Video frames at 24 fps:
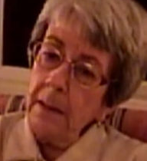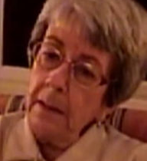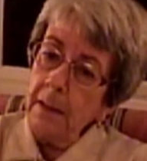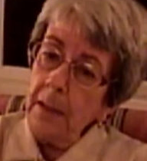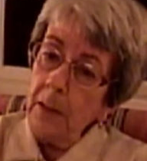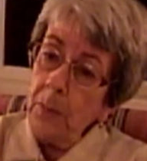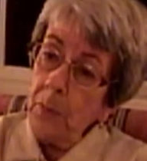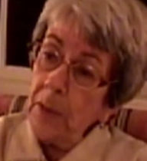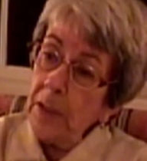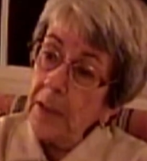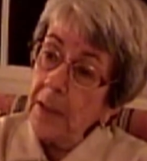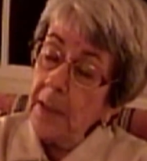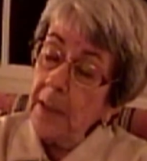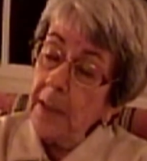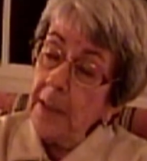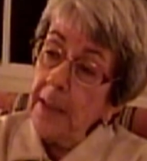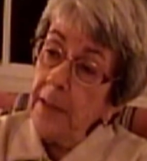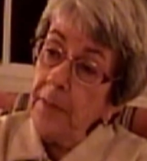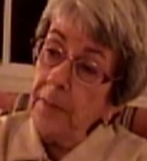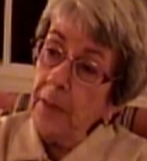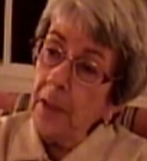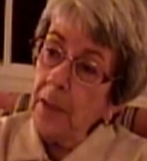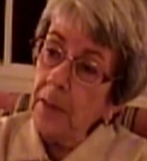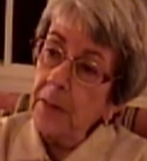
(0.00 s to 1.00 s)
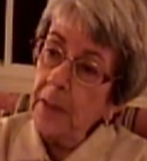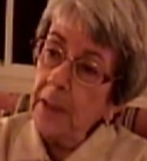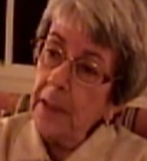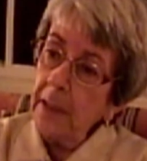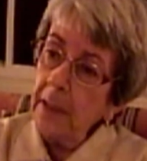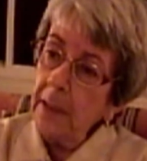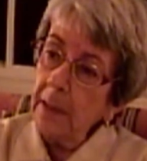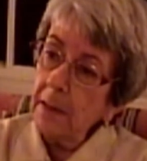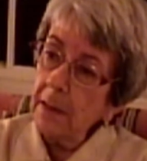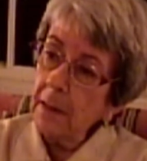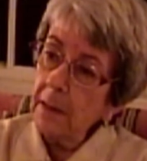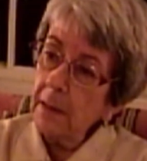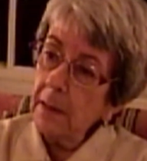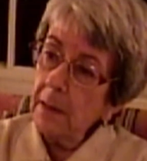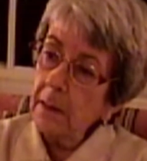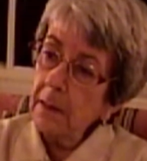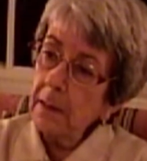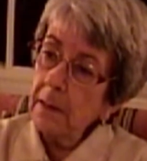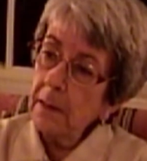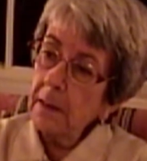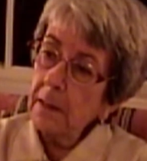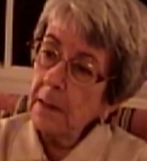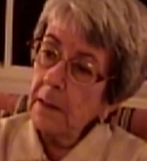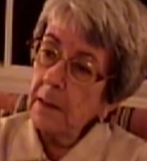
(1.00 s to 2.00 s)
went to live out there.
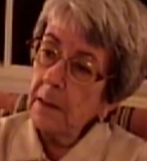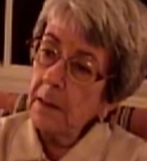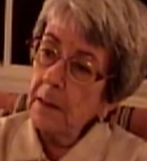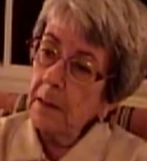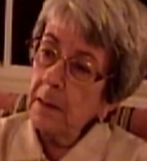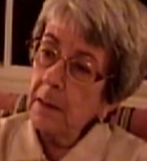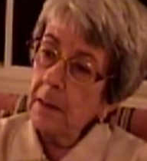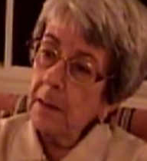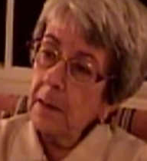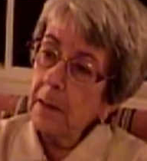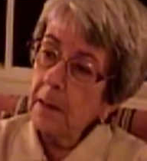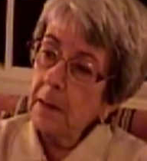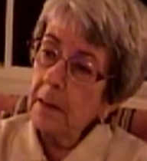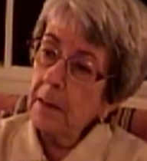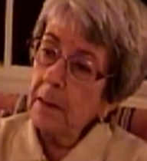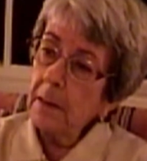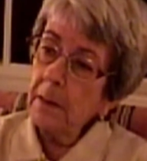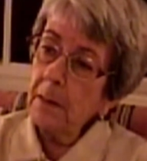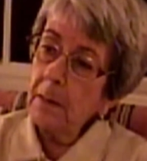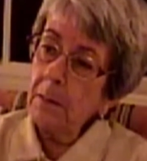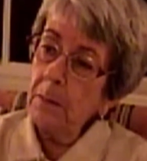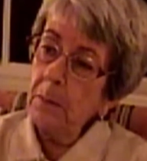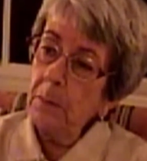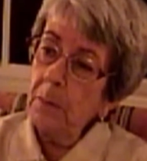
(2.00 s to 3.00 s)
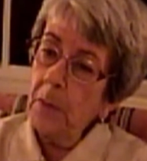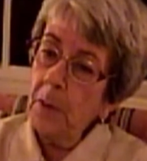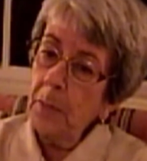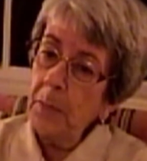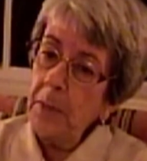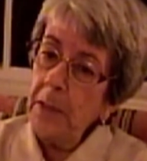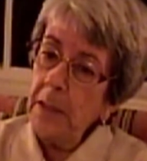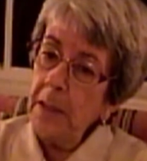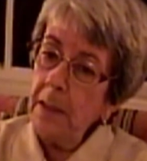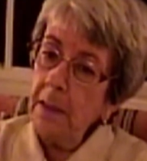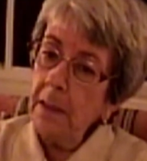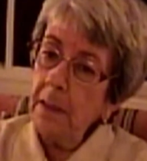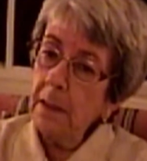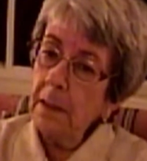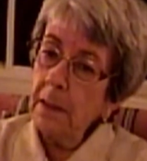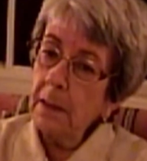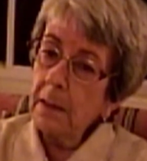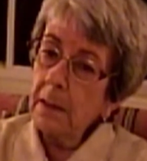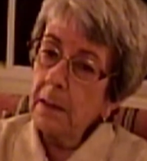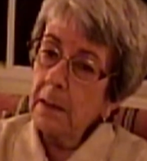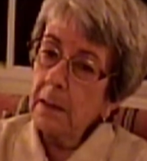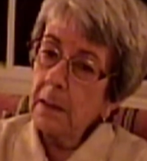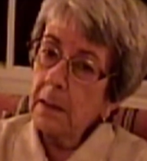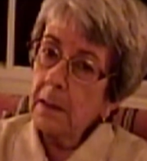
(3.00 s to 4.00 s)
Mommy
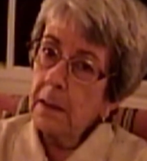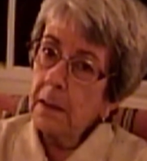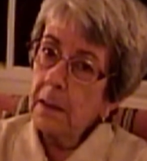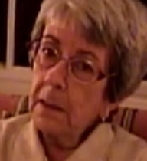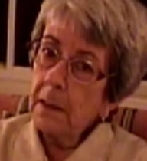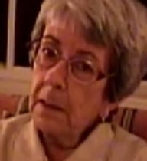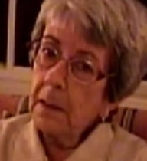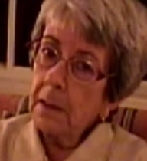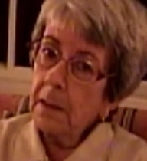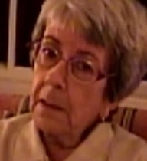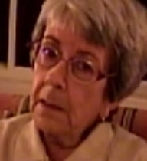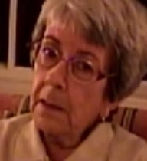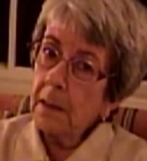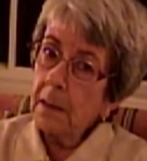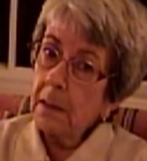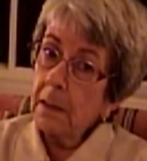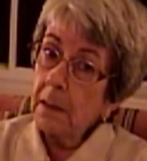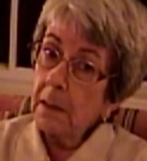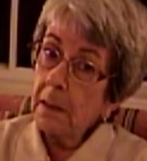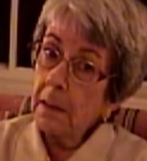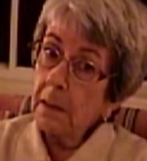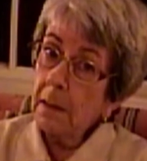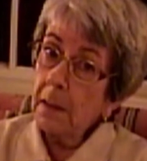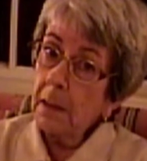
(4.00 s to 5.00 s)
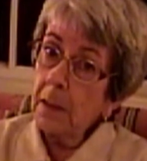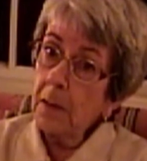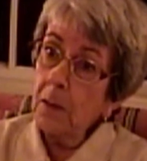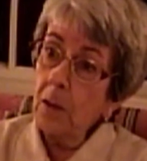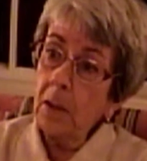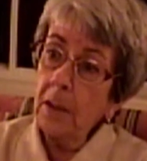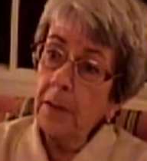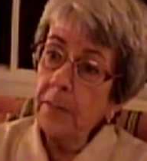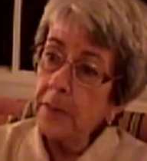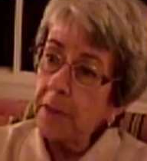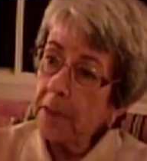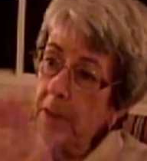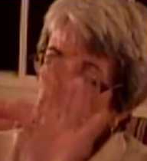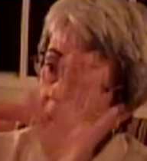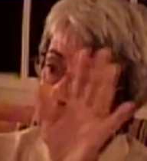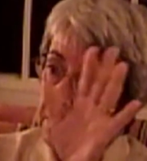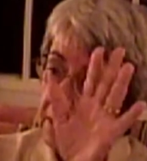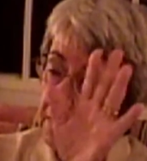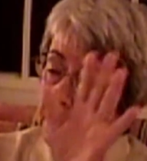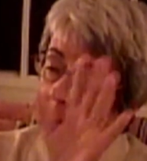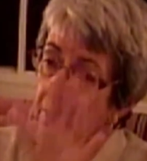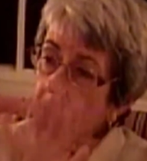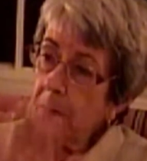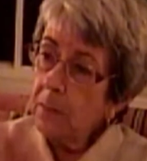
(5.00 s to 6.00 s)
and all of us,
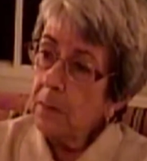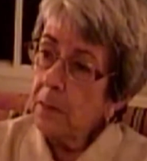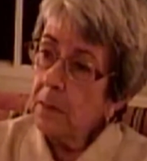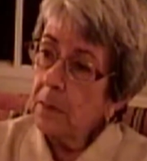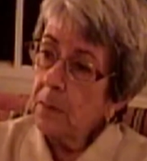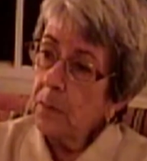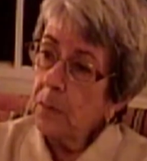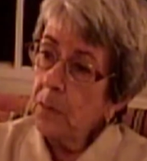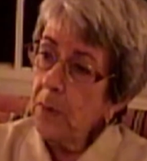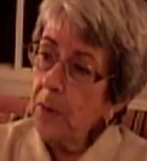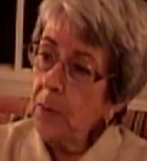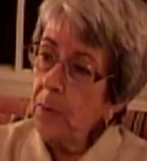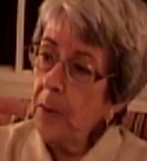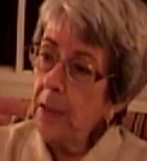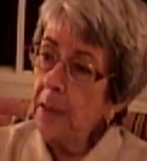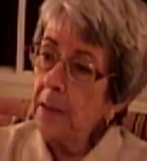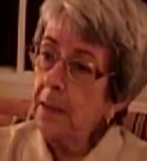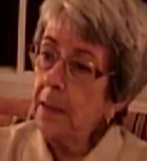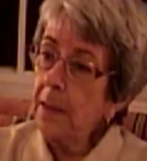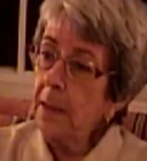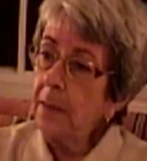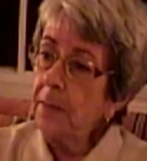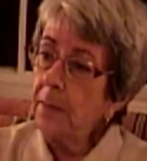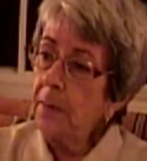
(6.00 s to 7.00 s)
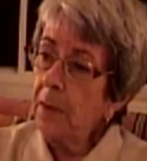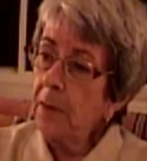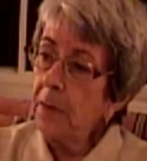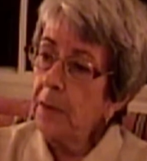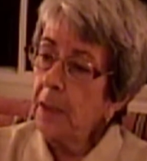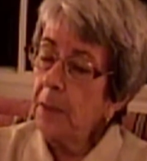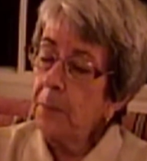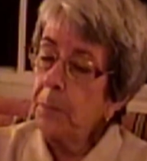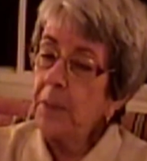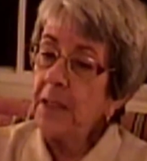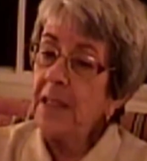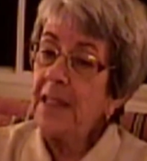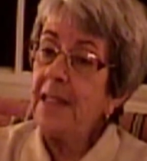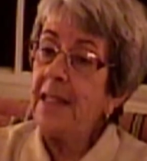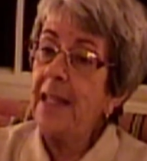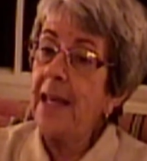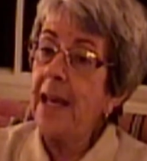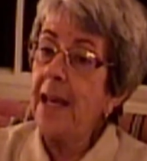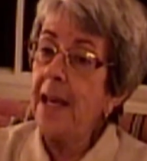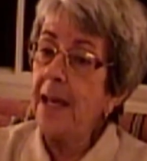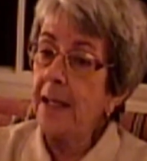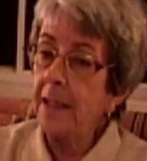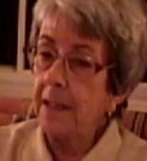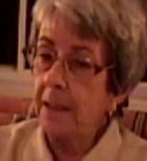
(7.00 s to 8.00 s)
we went to live out there. But
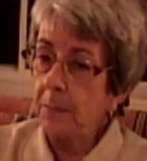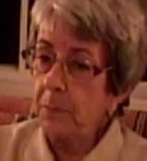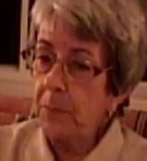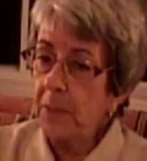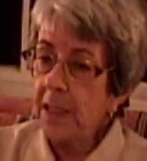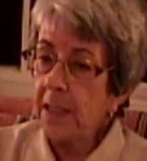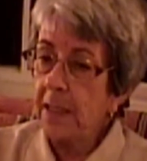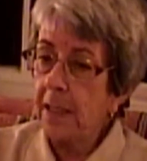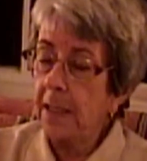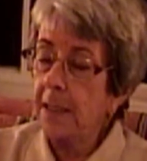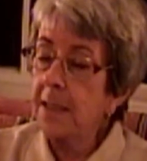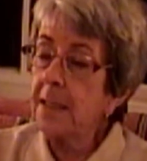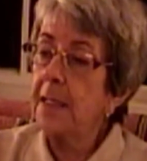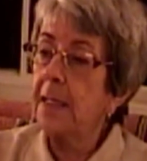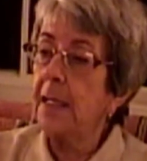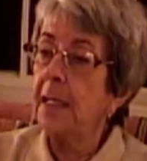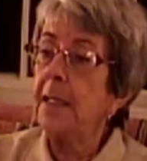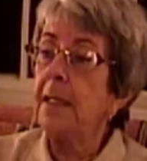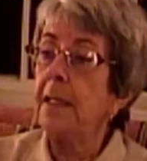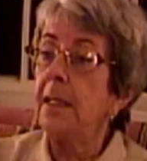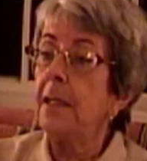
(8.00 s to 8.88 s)
then, because there